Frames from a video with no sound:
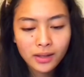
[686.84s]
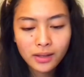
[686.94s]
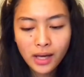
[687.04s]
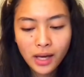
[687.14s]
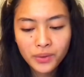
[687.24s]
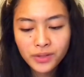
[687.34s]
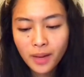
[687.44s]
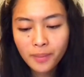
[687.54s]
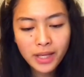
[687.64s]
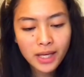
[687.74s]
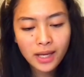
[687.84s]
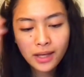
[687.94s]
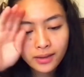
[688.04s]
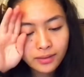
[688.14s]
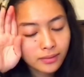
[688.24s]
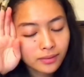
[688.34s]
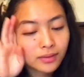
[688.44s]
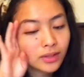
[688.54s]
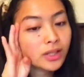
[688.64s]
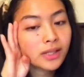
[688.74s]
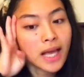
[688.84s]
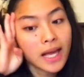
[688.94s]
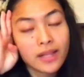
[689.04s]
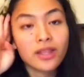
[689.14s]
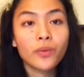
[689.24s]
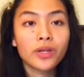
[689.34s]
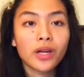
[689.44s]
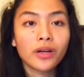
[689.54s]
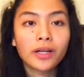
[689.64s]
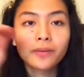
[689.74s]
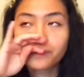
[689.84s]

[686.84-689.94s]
I would stop eating just anything with dairy,